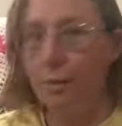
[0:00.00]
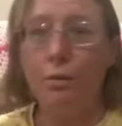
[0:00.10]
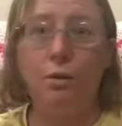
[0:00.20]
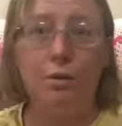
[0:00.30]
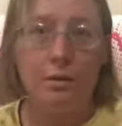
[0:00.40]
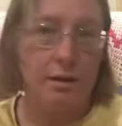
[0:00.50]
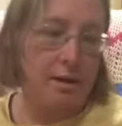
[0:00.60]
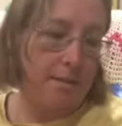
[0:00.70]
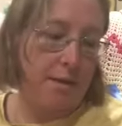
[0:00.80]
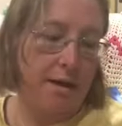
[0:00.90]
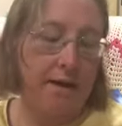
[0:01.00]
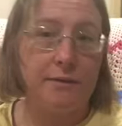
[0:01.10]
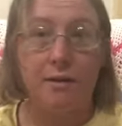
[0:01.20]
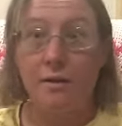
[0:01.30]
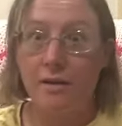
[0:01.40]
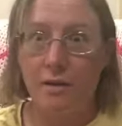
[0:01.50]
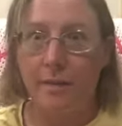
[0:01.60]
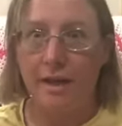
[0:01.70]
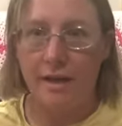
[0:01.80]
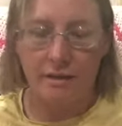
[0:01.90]
more and I might have to stop
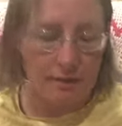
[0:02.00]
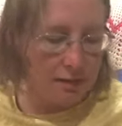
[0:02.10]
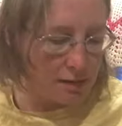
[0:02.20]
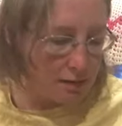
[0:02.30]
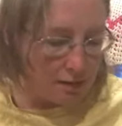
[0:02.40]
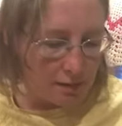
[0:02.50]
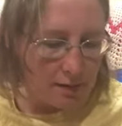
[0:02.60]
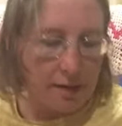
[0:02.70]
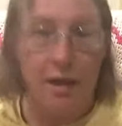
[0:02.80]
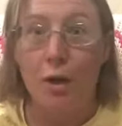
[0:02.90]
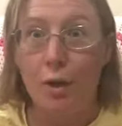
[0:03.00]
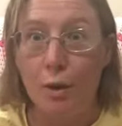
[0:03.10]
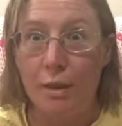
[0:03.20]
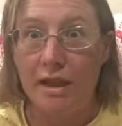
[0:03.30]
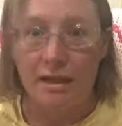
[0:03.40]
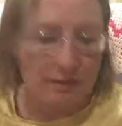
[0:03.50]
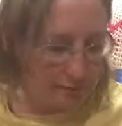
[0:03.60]
again and go looking.